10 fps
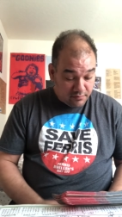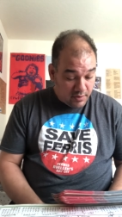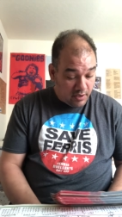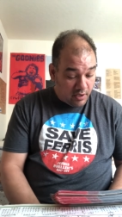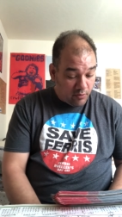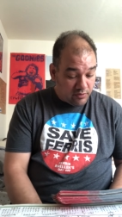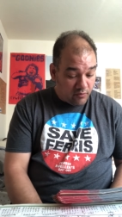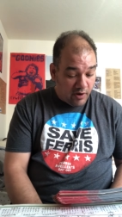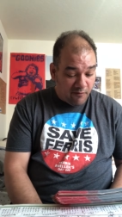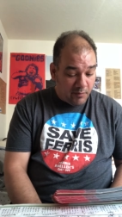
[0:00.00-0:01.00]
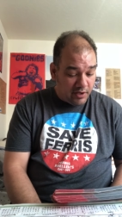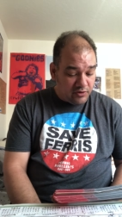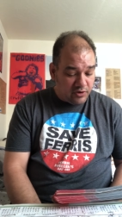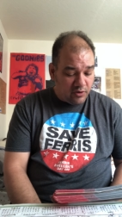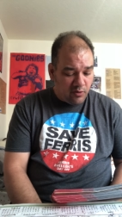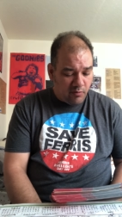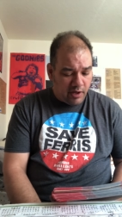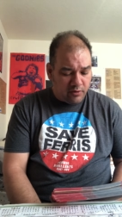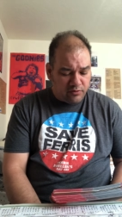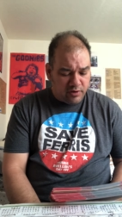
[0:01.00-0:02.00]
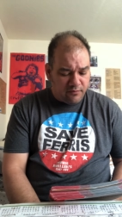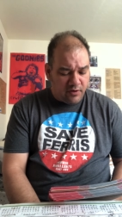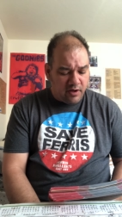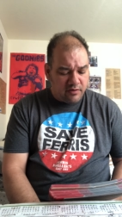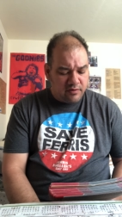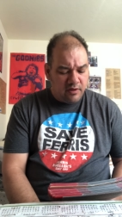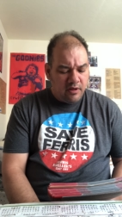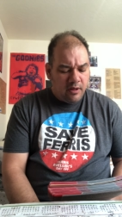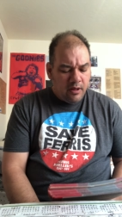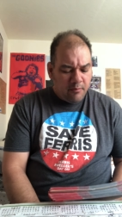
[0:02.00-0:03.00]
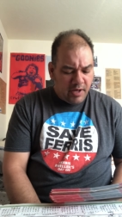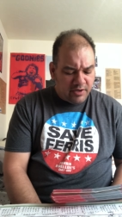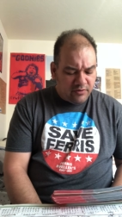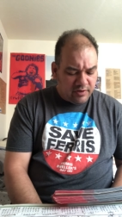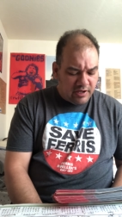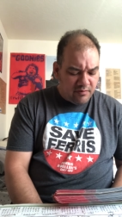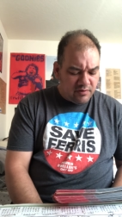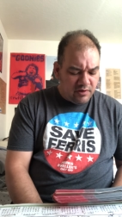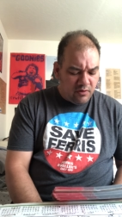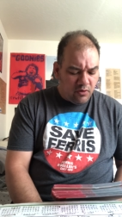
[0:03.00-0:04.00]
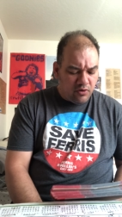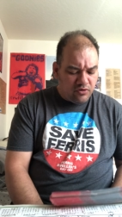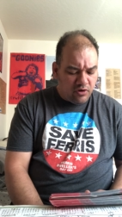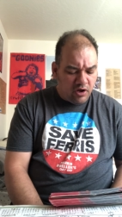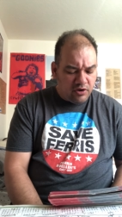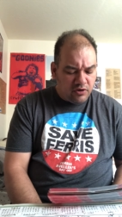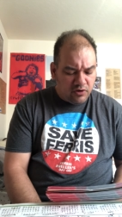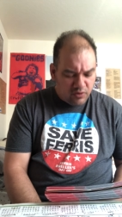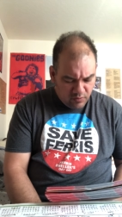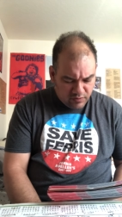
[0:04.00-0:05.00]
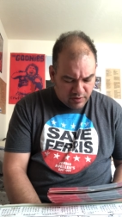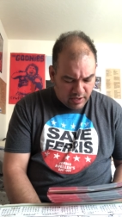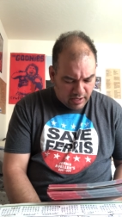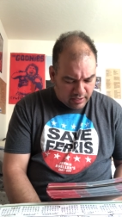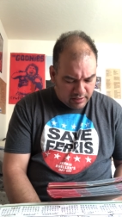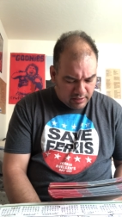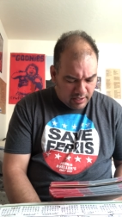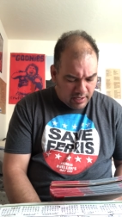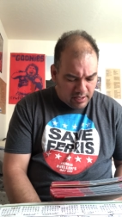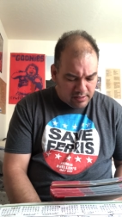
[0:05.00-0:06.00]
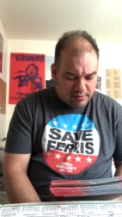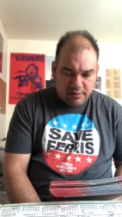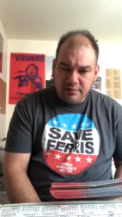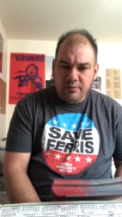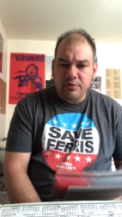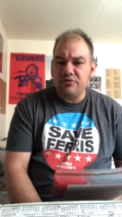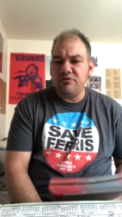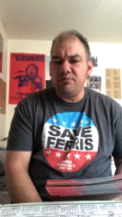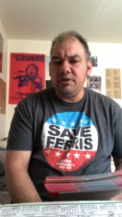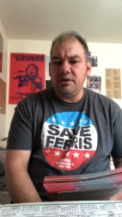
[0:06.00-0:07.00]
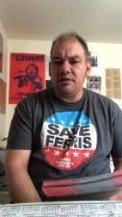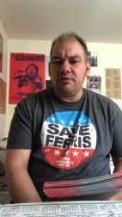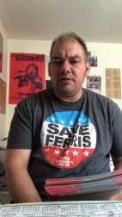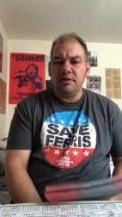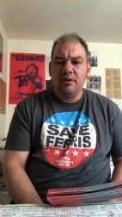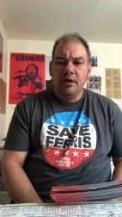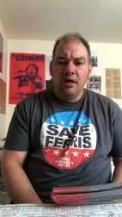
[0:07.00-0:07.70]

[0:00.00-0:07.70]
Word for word: Uh, was it Ralph Macchio, Michael J. Fox, Patrick Dempsey, or John Cusack? And this one should be easy.